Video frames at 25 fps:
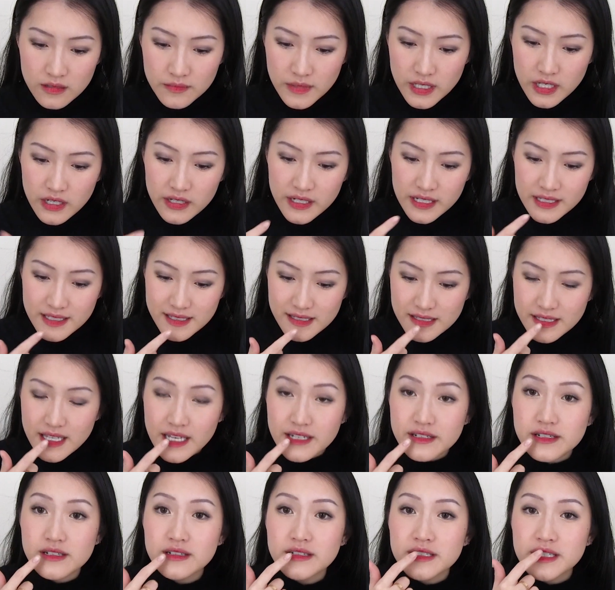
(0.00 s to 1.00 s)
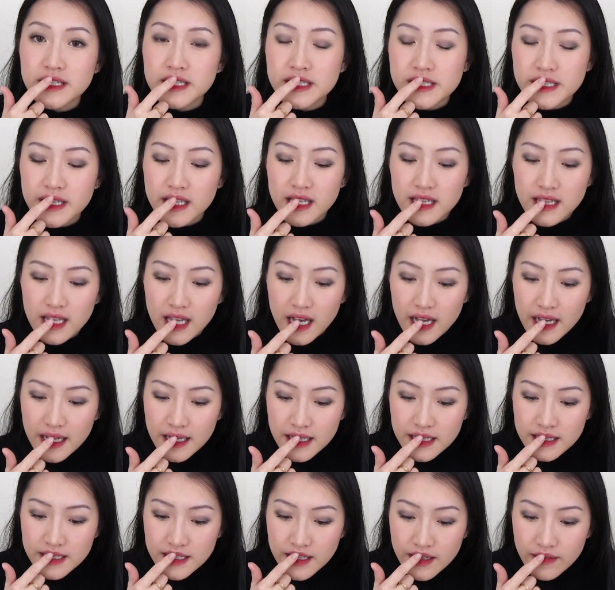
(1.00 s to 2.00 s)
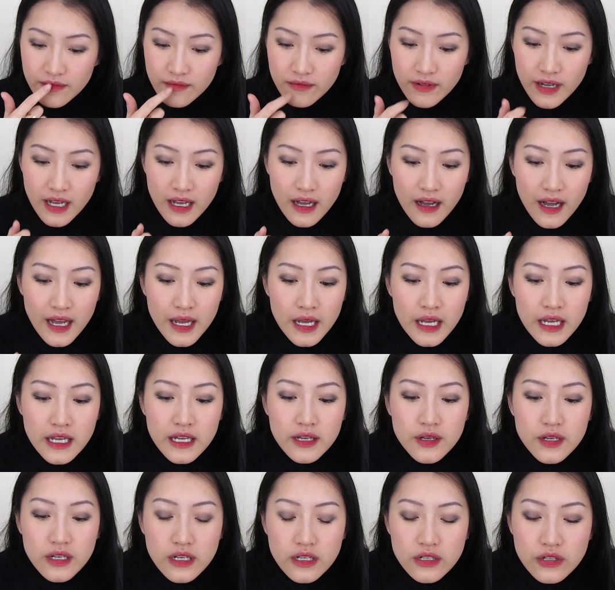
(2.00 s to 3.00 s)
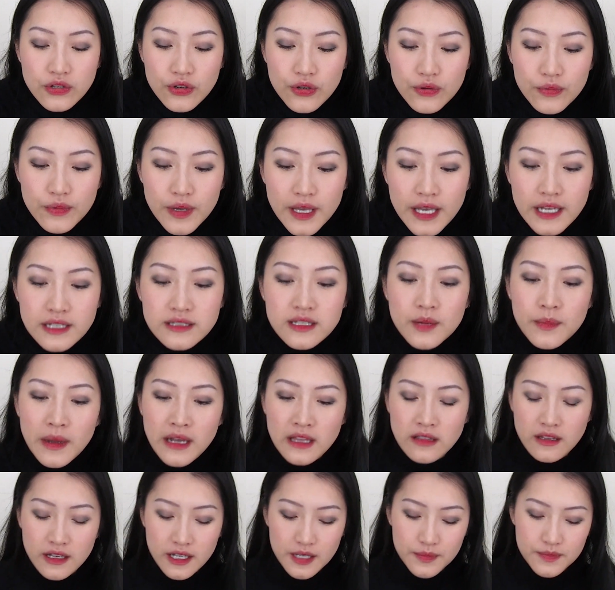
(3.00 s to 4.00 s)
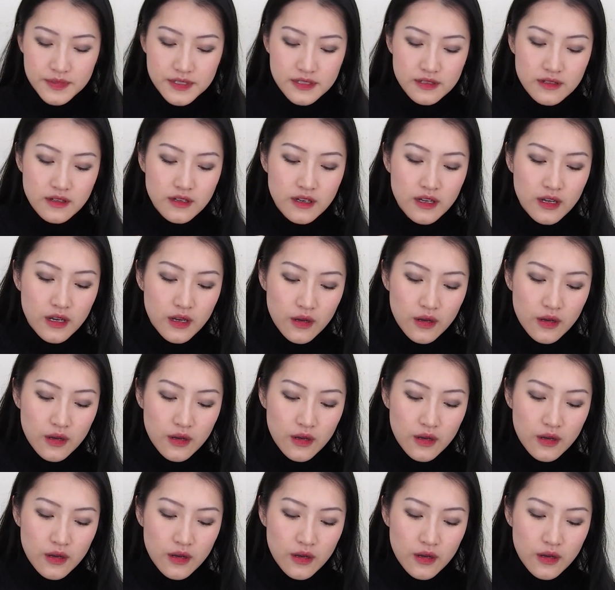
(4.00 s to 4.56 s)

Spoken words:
Oh my god, it's settled into the lines where I picked at my lips.